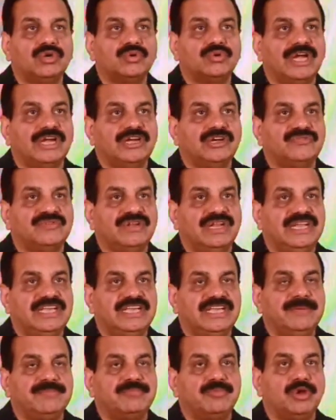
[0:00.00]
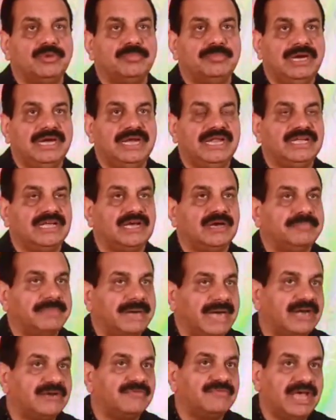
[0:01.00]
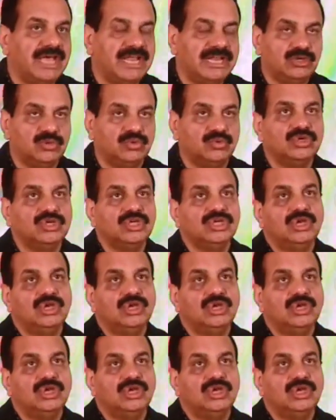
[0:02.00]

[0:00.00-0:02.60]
to kind of really keep on building our brand value,